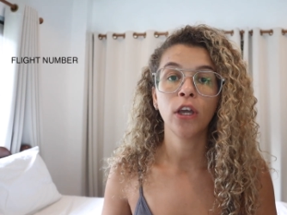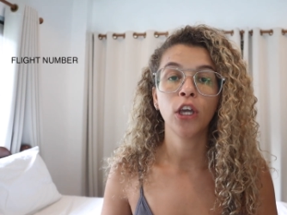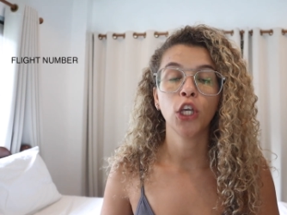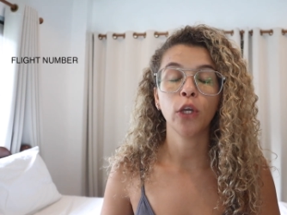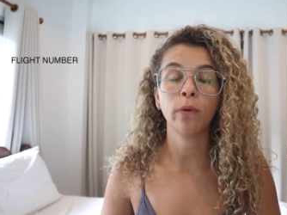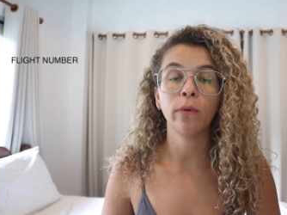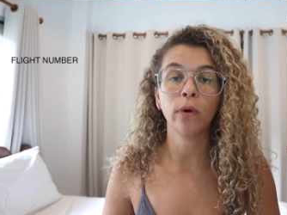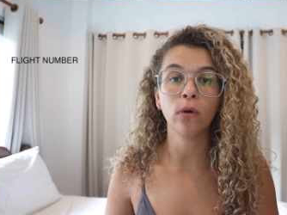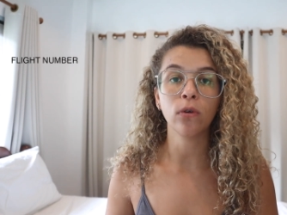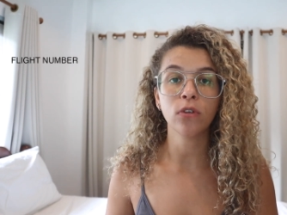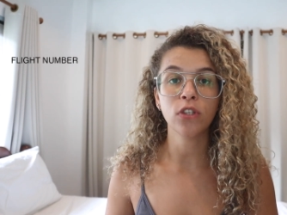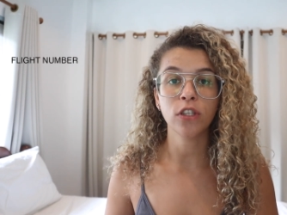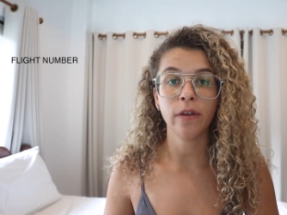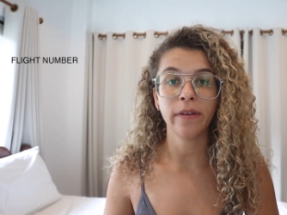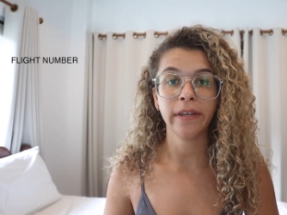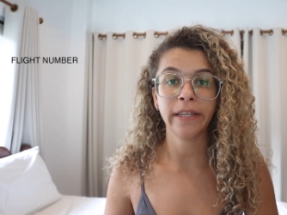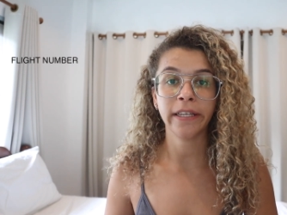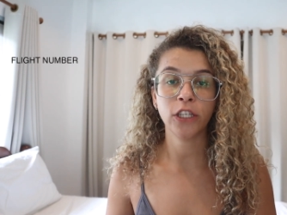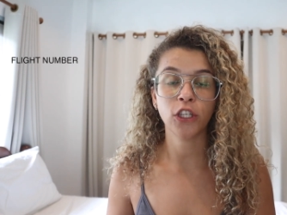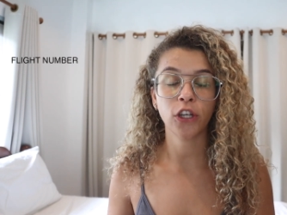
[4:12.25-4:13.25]
You also
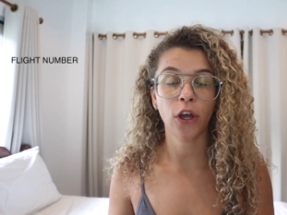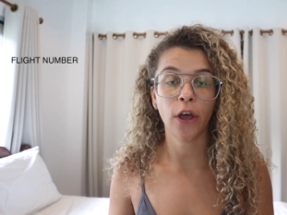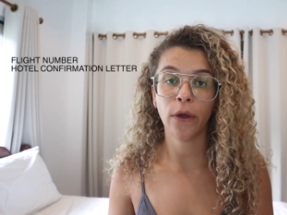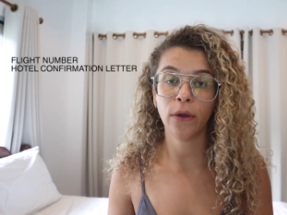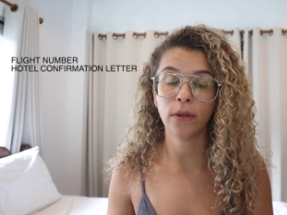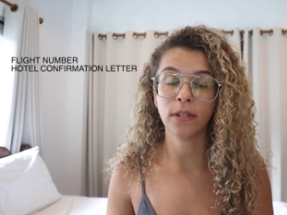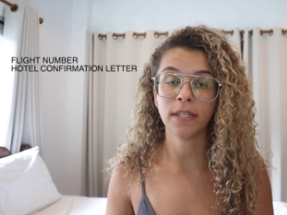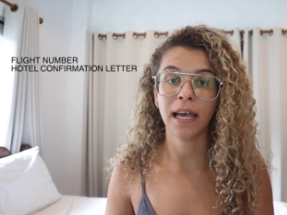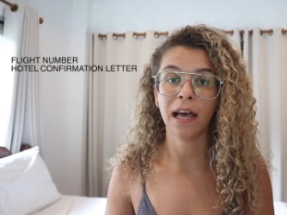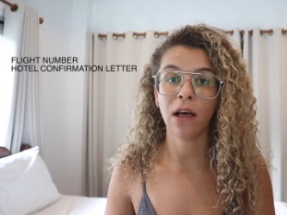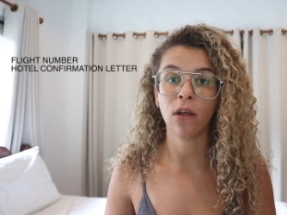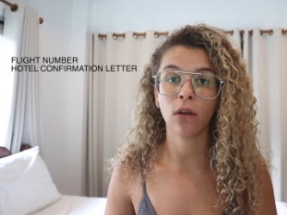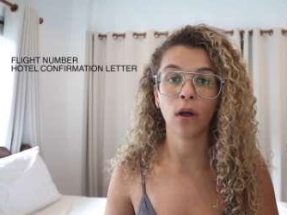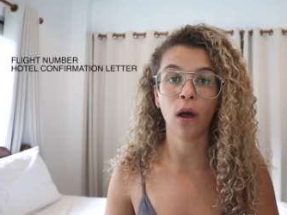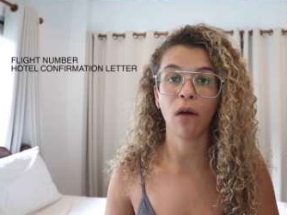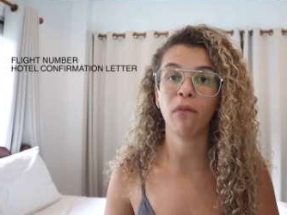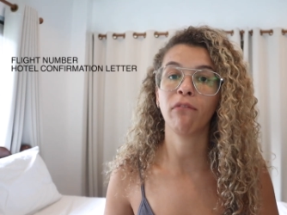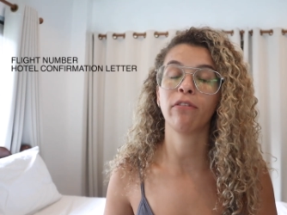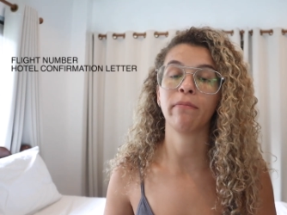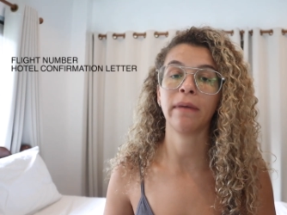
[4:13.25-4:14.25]
need your hotel
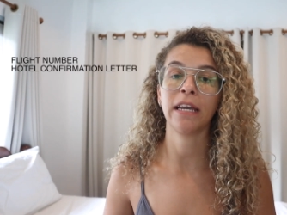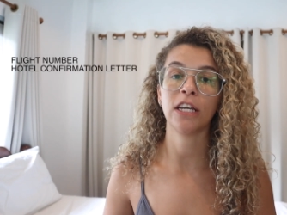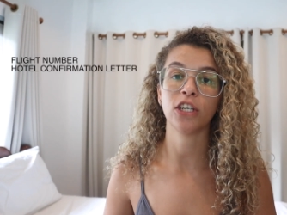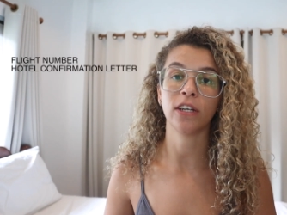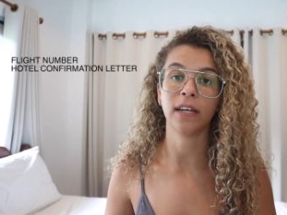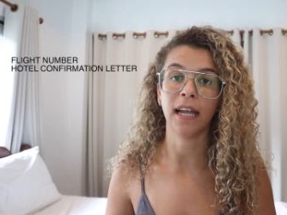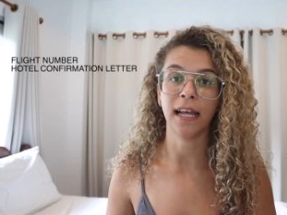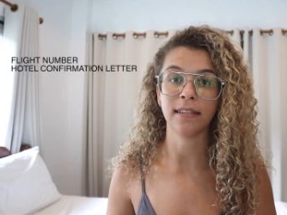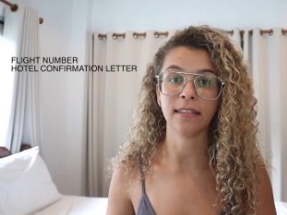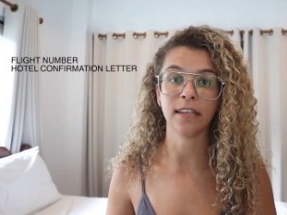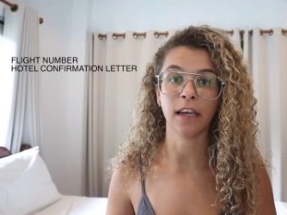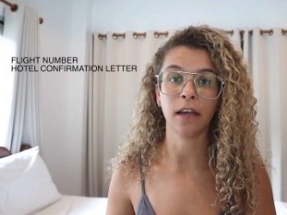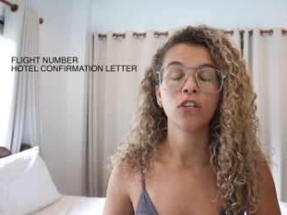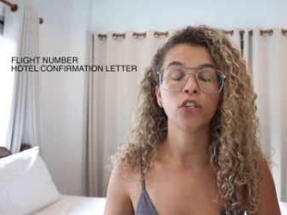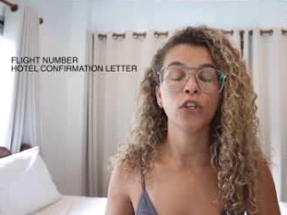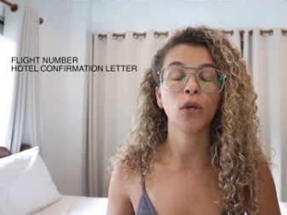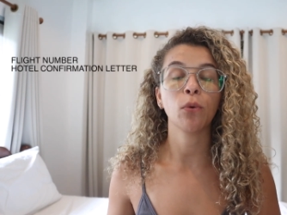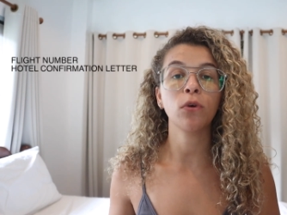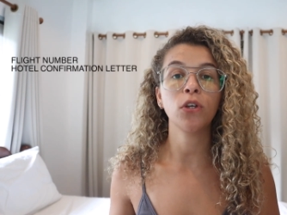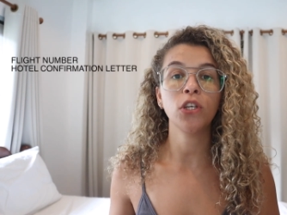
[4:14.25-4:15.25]
confirmation letter.
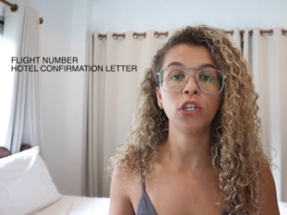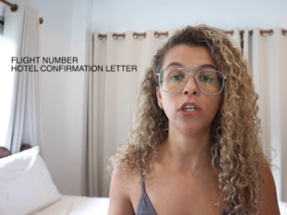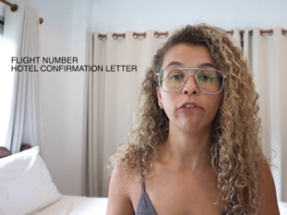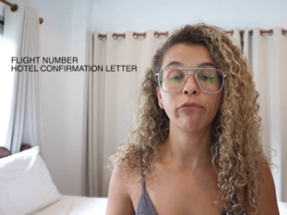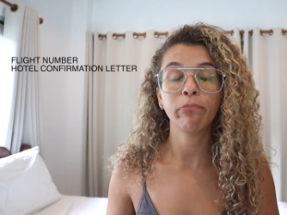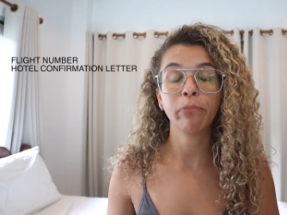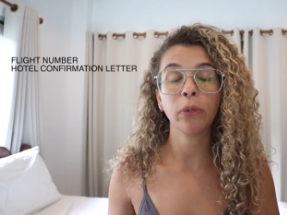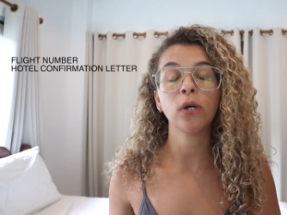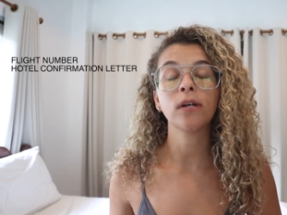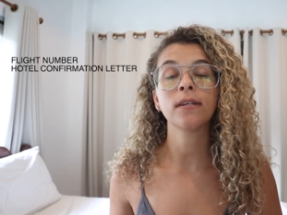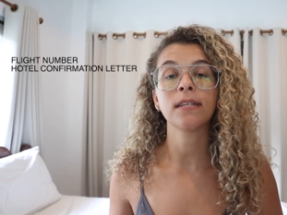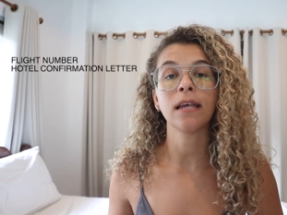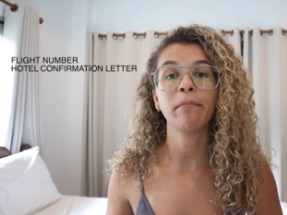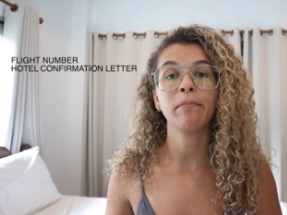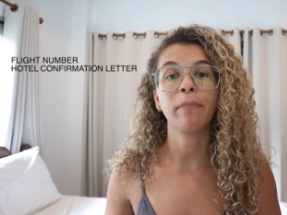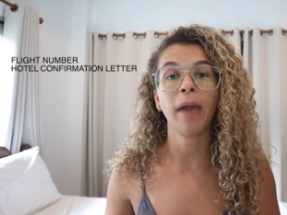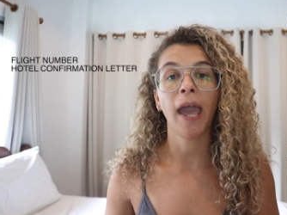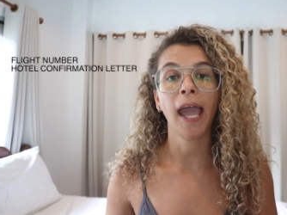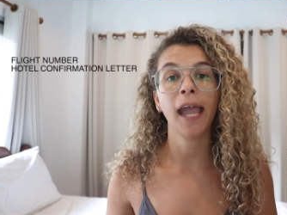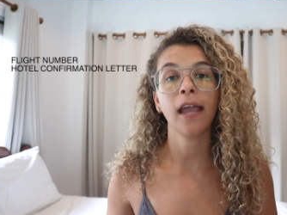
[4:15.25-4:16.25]
So once you've booked and
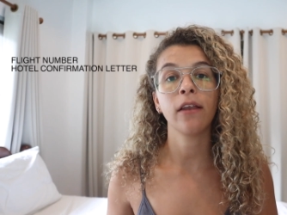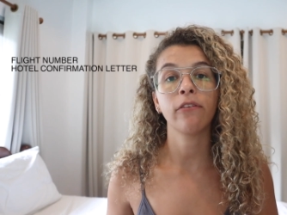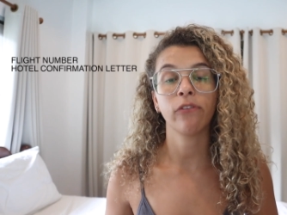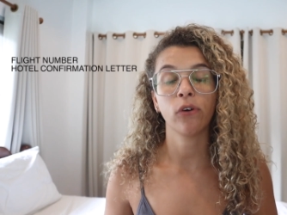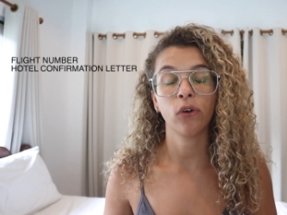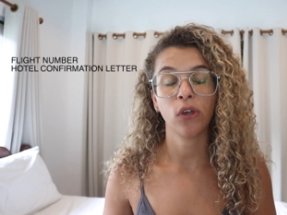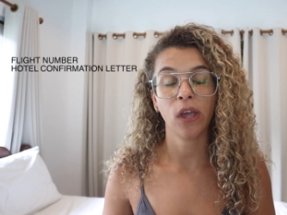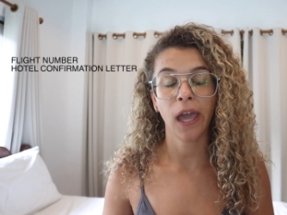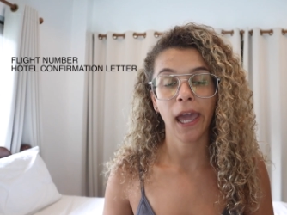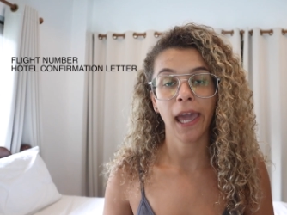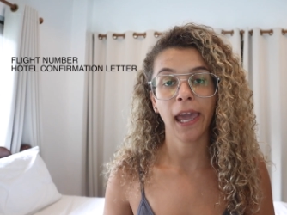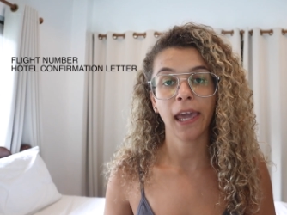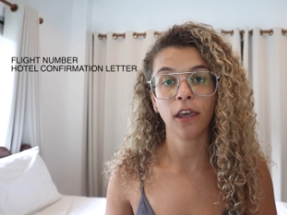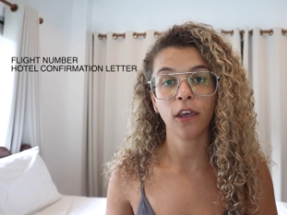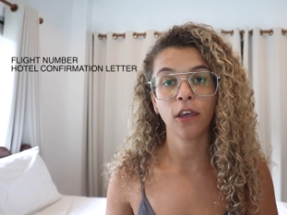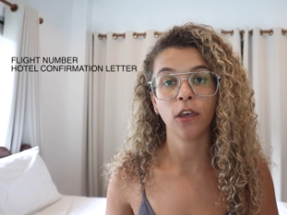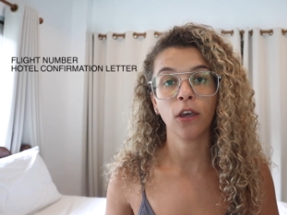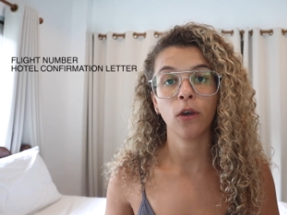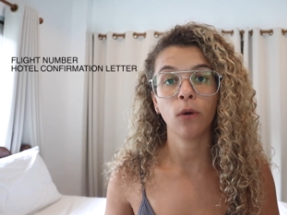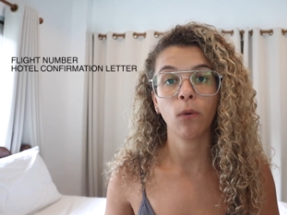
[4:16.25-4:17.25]
paid for your
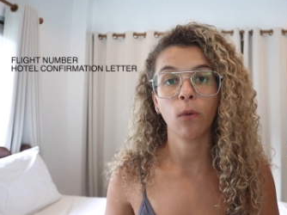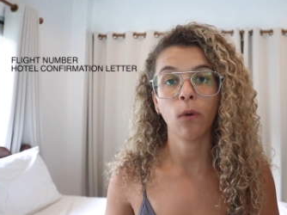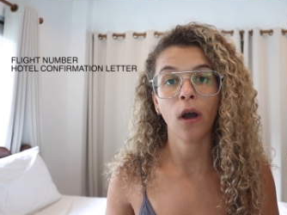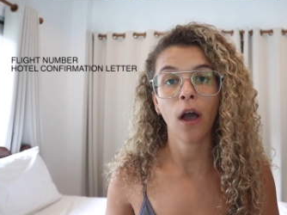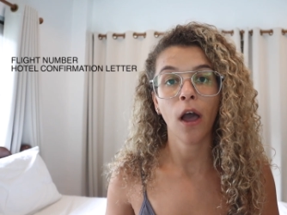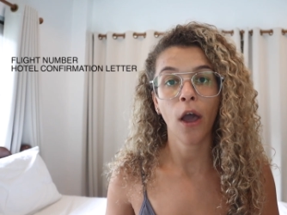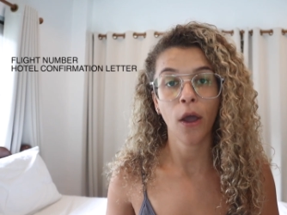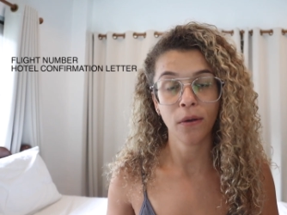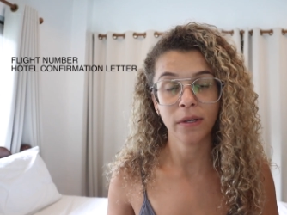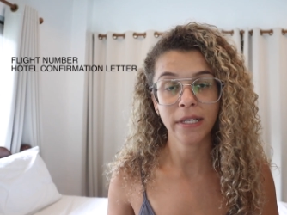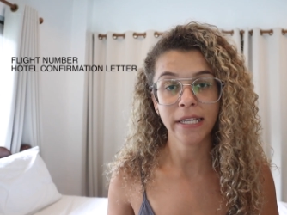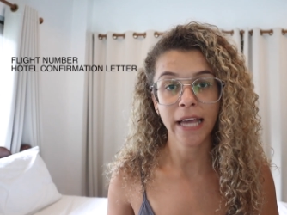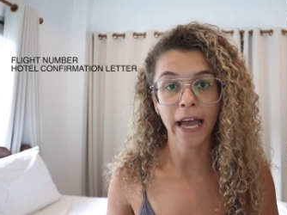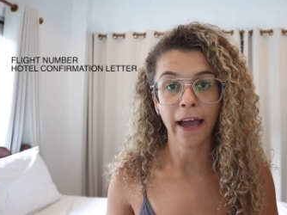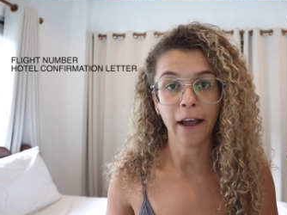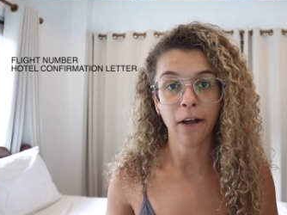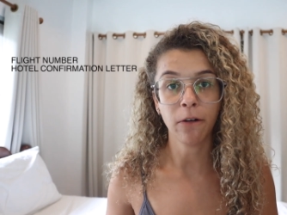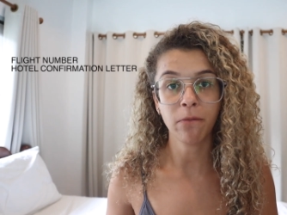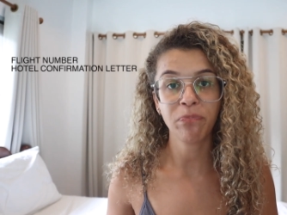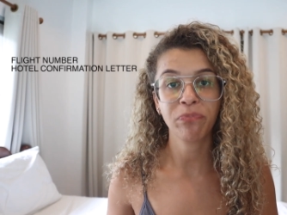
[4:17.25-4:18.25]
AQ
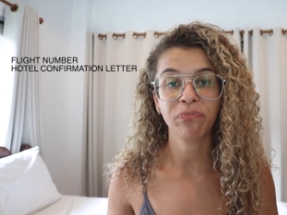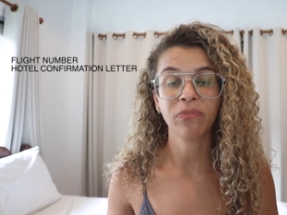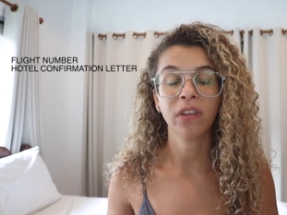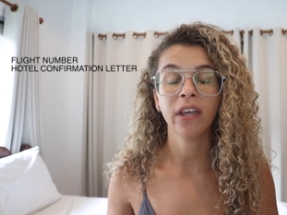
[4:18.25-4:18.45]
hotel,